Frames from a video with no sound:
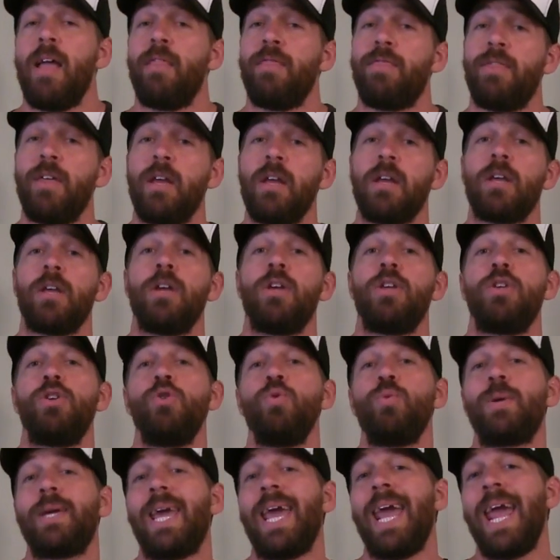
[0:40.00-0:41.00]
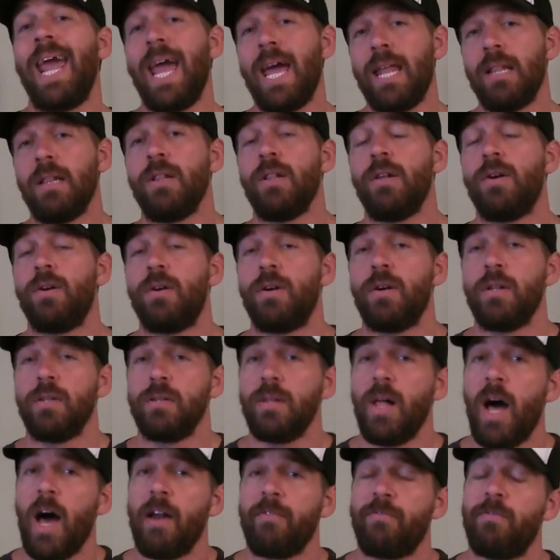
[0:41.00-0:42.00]
and think you can learn a
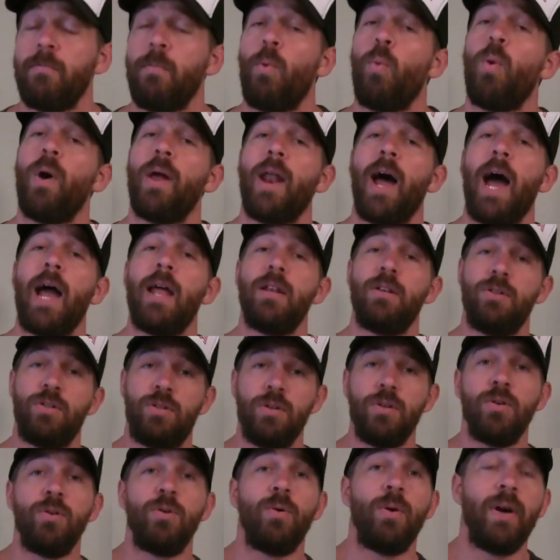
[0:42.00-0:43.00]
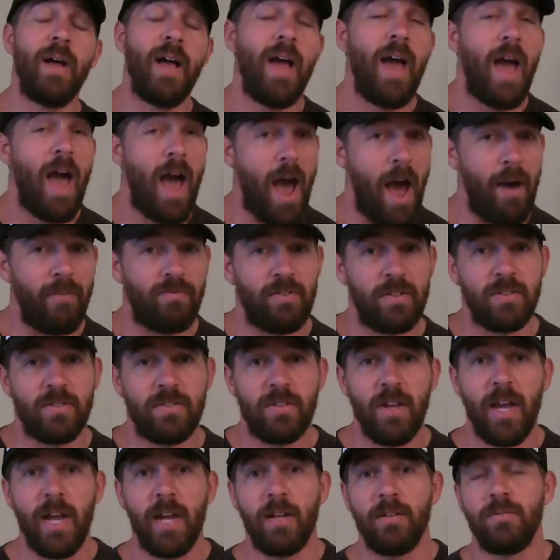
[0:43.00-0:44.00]
lot from what I do have to
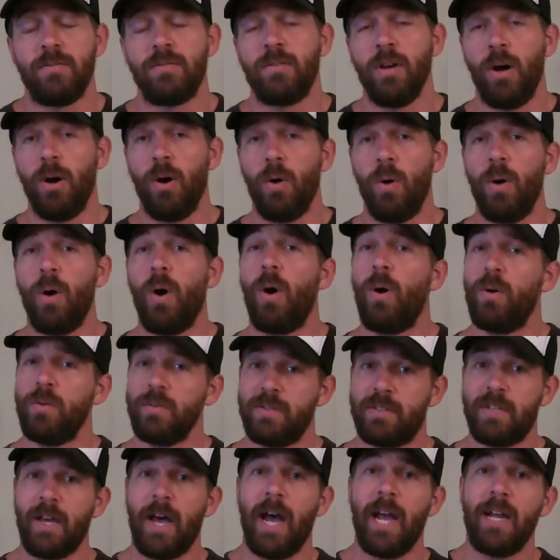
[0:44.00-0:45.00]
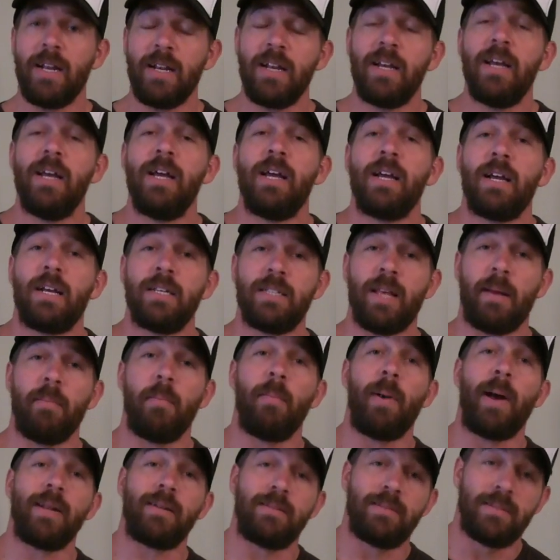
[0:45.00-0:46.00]
say. So hold tight because
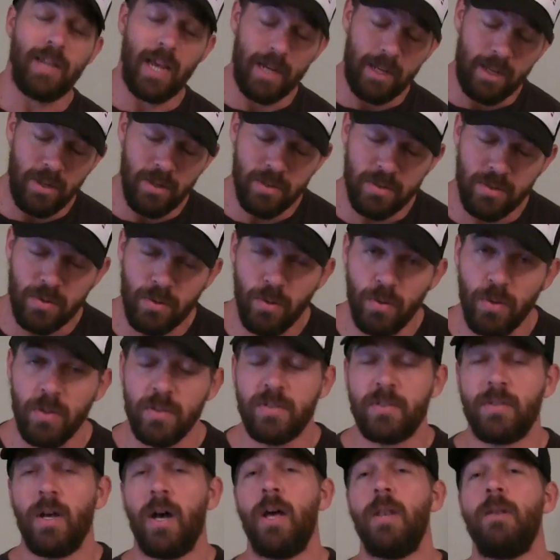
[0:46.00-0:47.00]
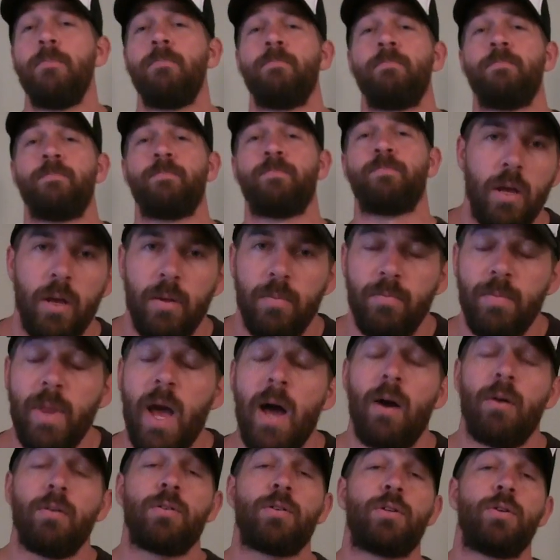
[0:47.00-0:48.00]
I'm about to take you to school, son.
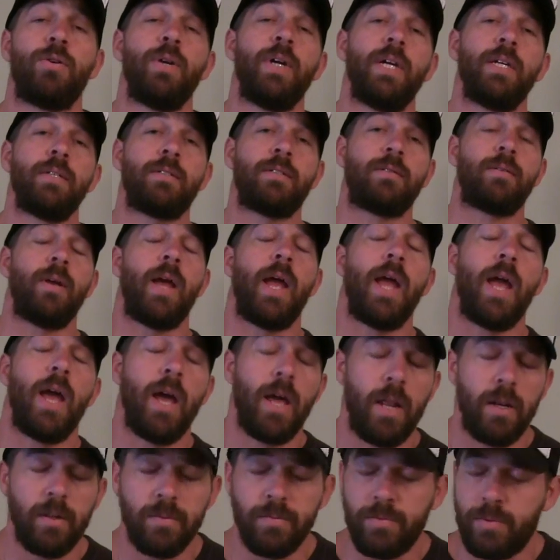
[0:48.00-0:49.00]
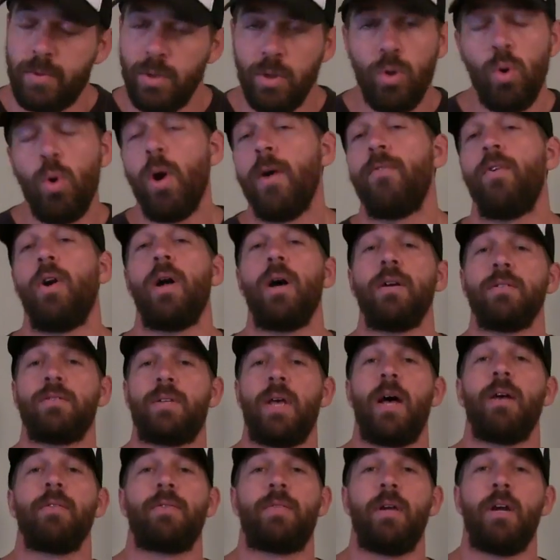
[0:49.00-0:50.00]
Now, Chris and whoever
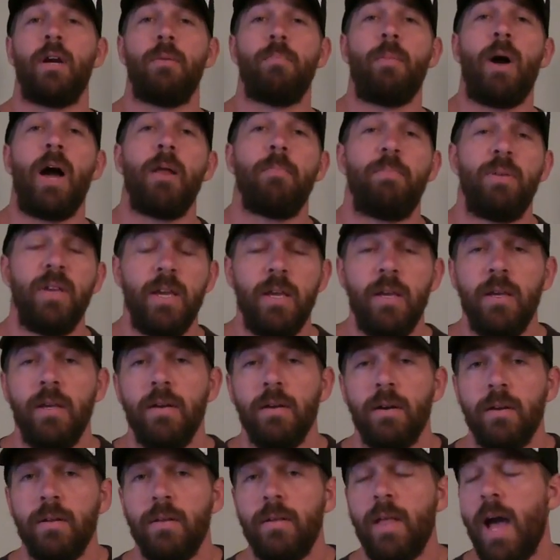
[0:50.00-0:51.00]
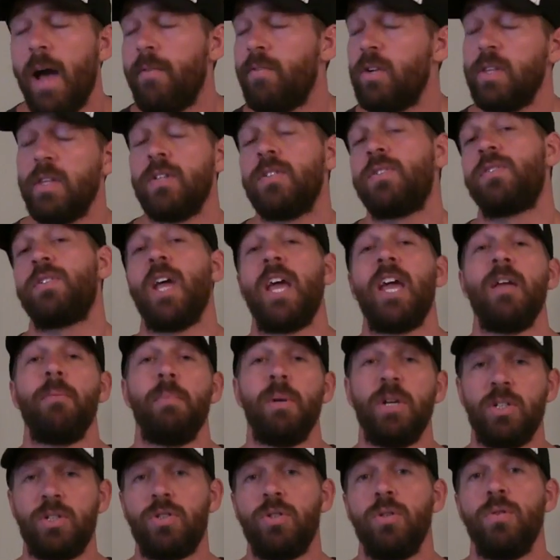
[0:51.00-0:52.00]
else out there might be having the
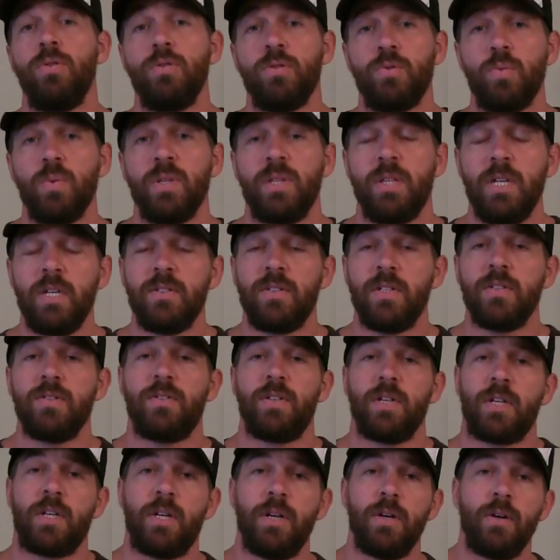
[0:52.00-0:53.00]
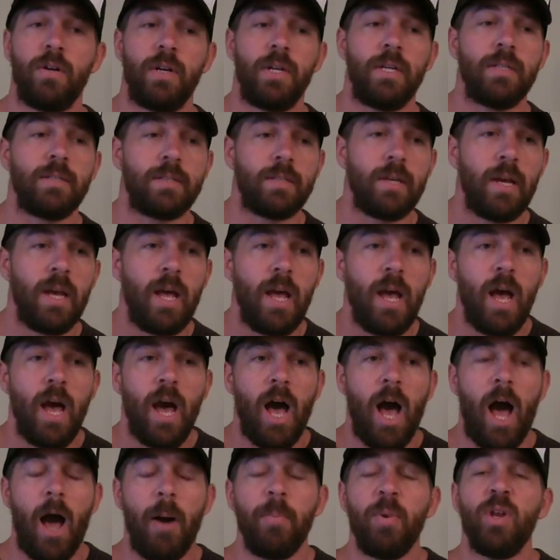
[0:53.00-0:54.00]
same issues with these insecurities.
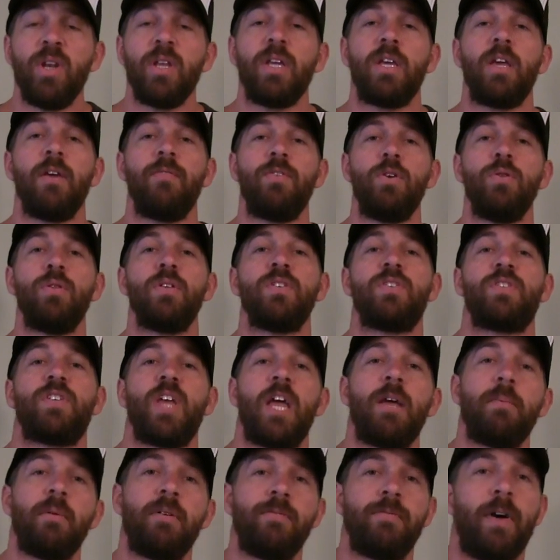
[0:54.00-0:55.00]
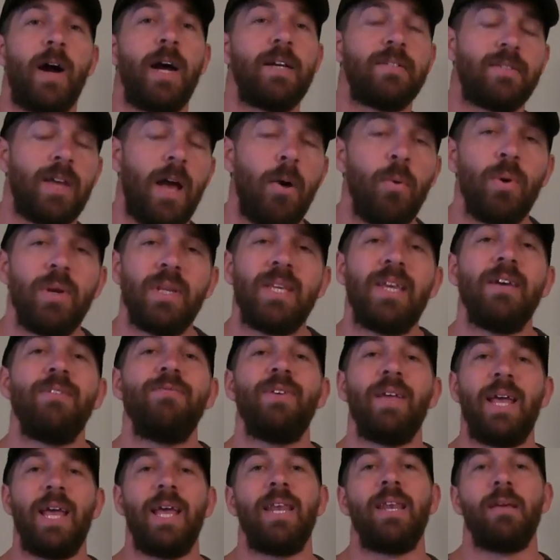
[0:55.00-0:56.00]
I'm going to give you the same advice I would
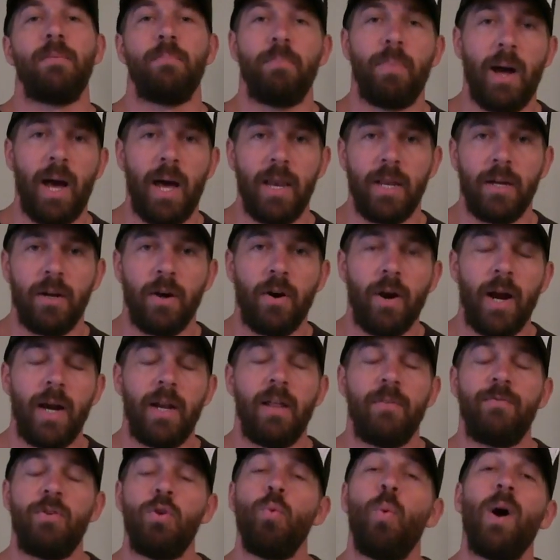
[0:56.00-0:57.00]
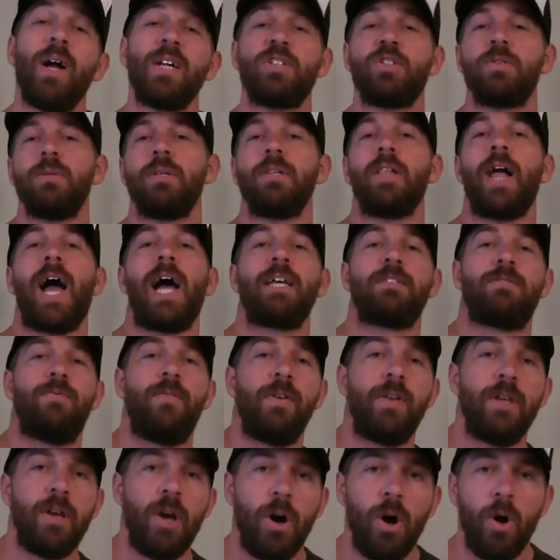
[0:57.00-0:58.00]
give anybody, all right? If you watched the last
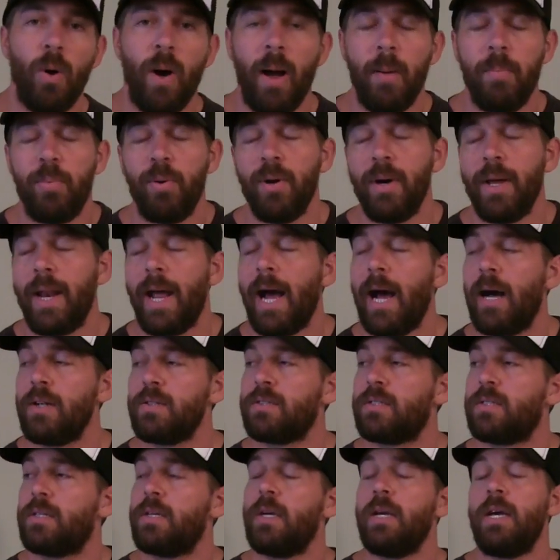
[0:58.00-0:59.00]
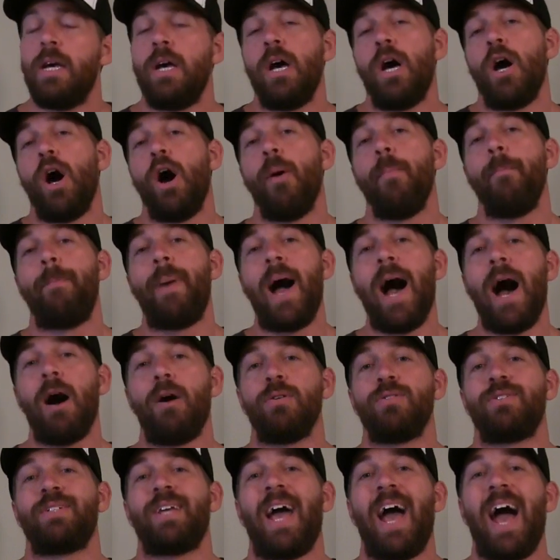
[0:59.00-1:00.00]
video I put out
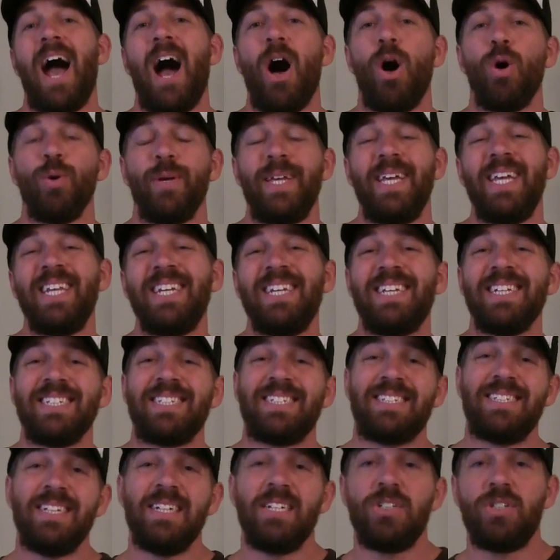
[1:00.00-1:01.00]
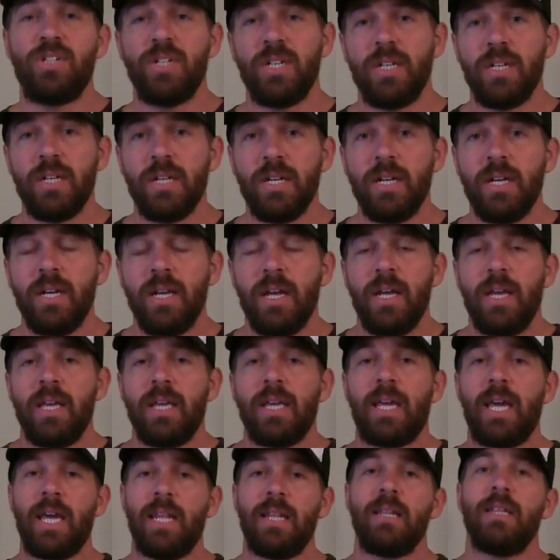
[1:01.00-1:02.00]
about how indecision
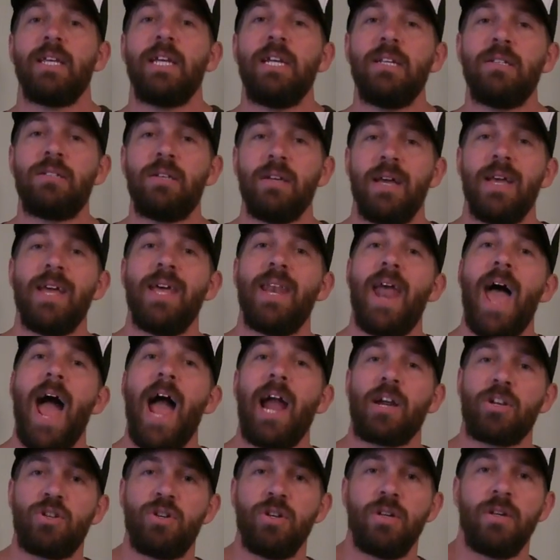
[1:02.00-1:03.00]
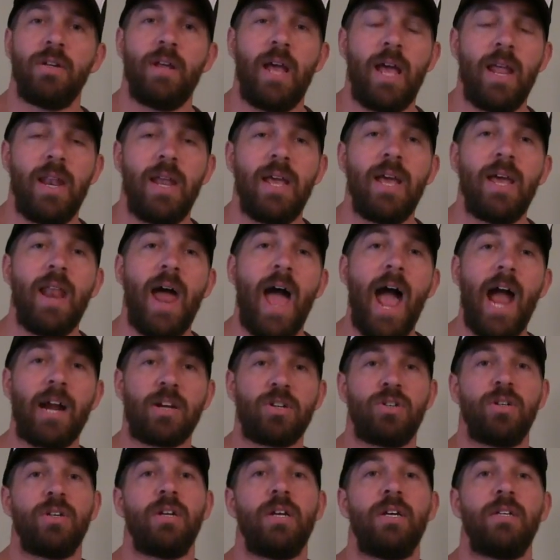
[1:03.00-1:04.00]
can lead to inaction, and
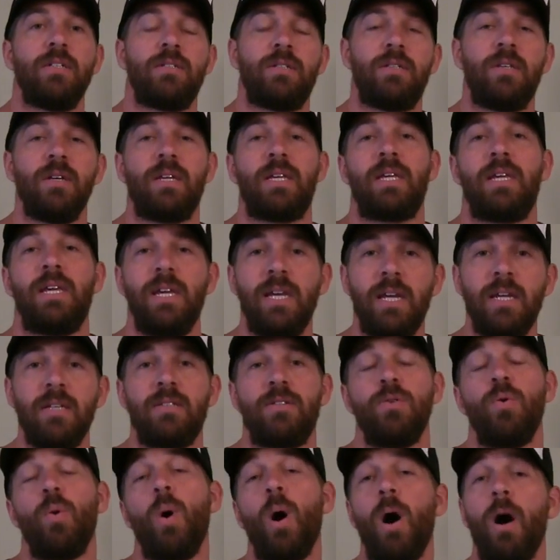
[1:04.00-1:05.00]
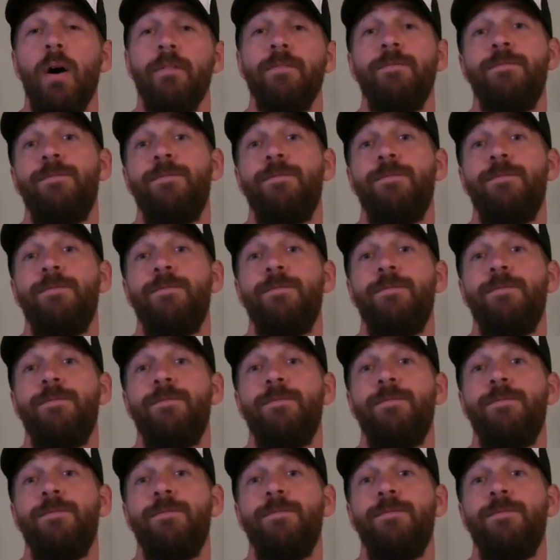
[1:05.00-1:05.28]
inaction is the key to all